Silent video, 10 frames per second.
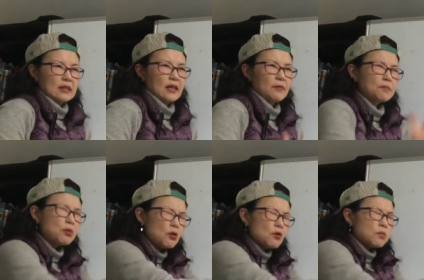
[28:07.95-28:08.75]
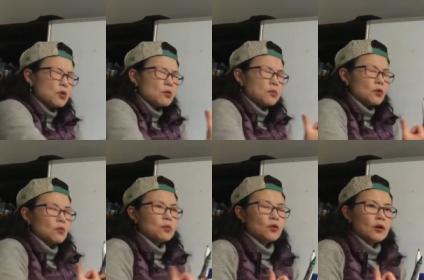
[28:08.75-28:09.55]
like pull, pull, pull,
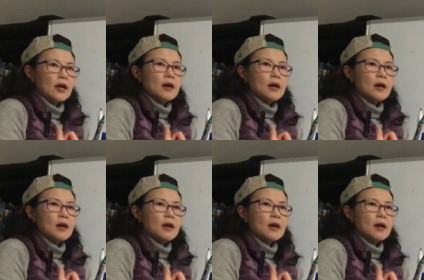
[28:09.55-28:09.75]
pull,